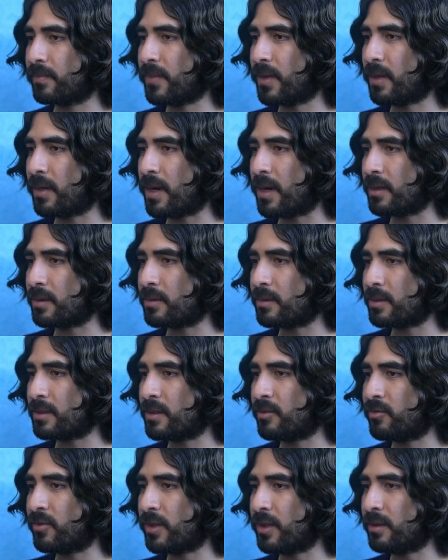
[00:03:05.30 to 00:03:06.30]
Alright, so let's
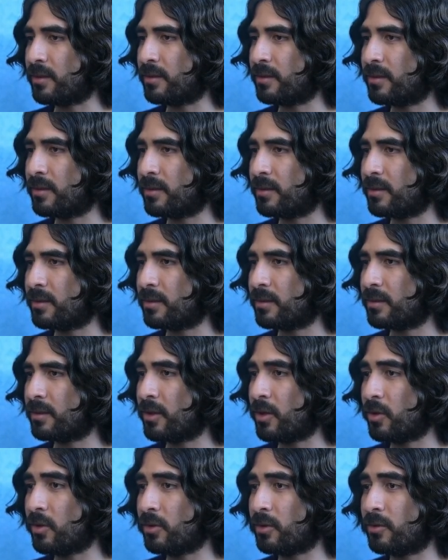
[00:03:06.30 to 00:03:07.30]
defend.
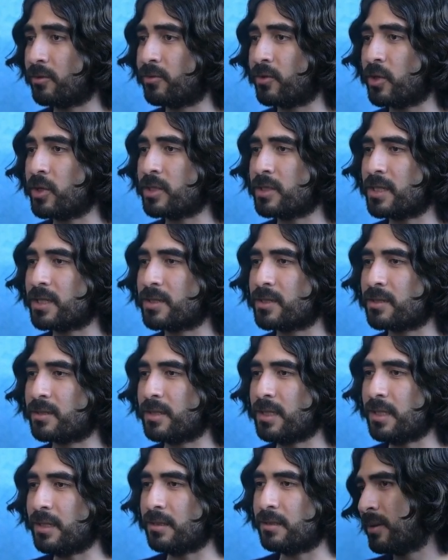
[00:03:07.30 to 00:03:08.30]
No. First, let's
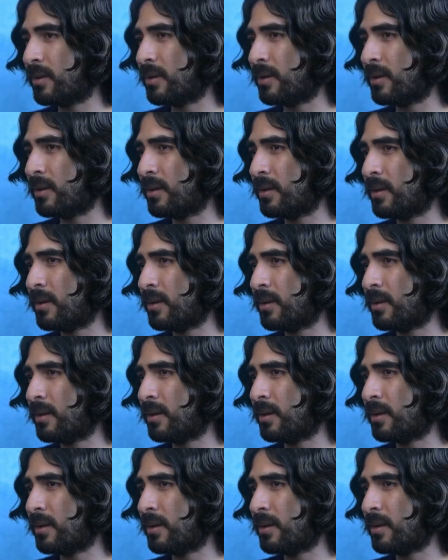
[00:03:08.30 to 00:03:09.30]
eat.
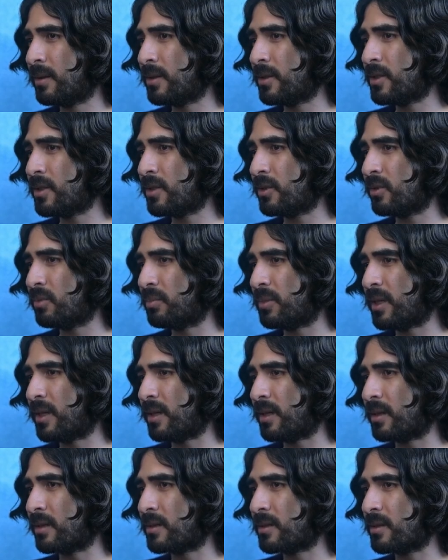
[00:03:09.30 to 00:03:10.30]
Shield
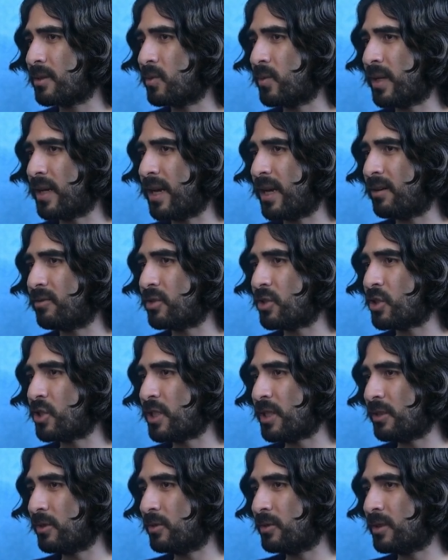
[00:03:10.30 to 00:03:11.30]
blocks. Oh, wait, I have a
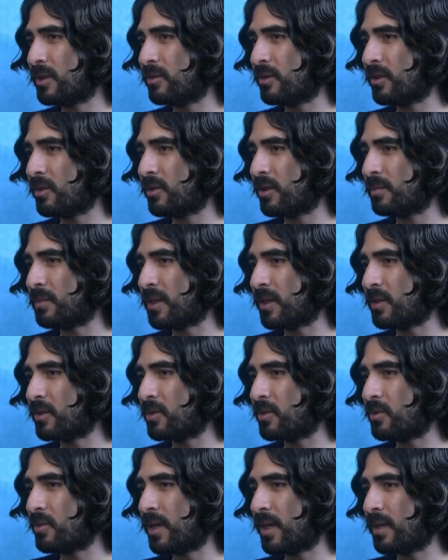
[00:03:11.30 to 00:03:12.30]
shield even though I'm on a
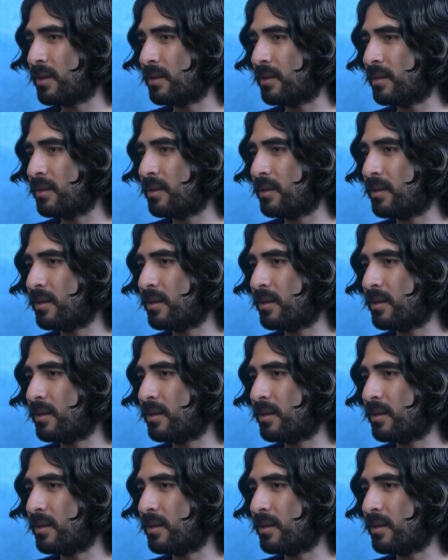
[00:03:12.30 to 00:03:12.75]
two-handed